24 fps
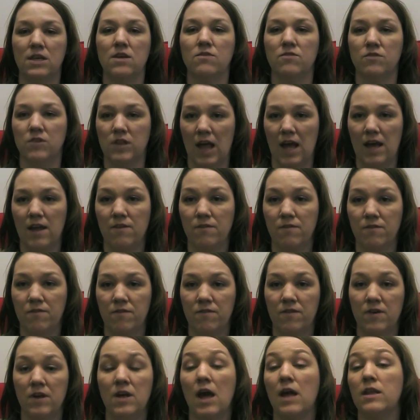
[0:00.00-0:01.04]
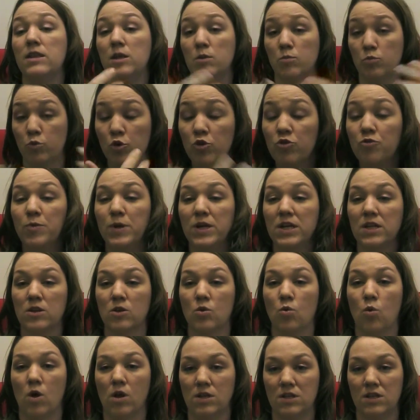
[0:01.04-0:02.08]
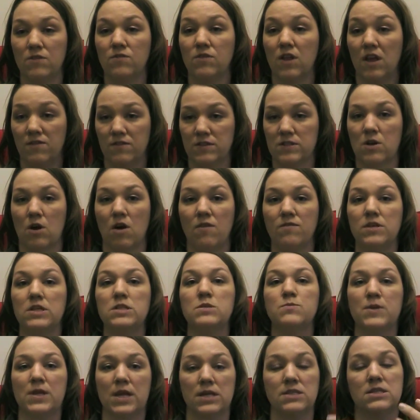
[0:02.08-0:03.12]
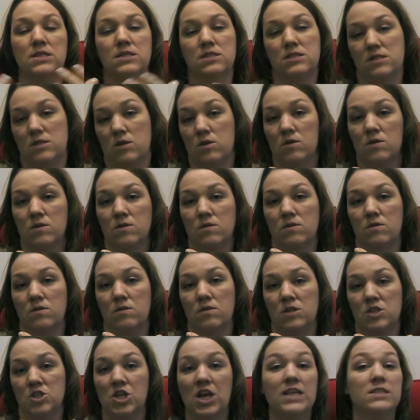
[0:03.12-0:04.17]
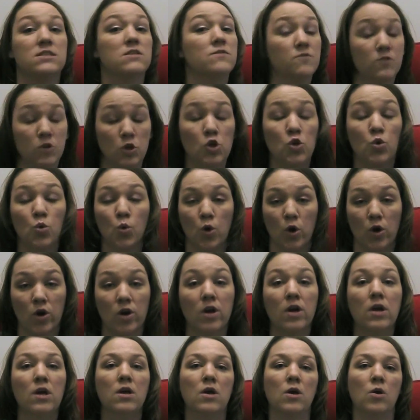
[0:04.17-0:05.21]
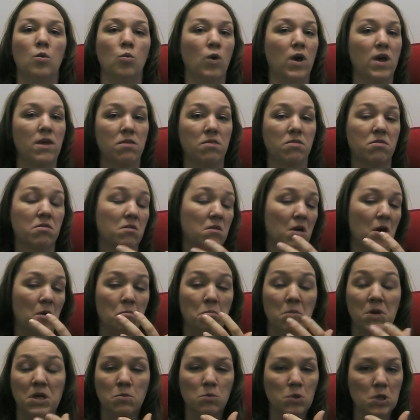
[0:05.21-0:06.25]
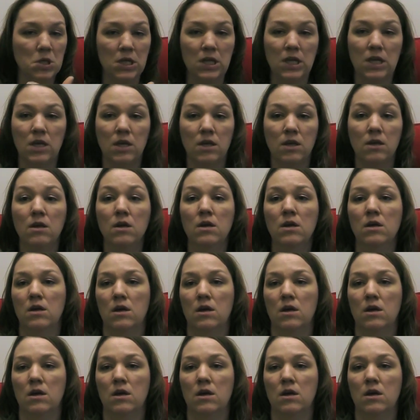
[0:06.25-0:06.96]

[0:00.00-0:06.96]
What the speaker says: of life and the improvement in the quality of life is obvious because it's the chance of cure with a minimally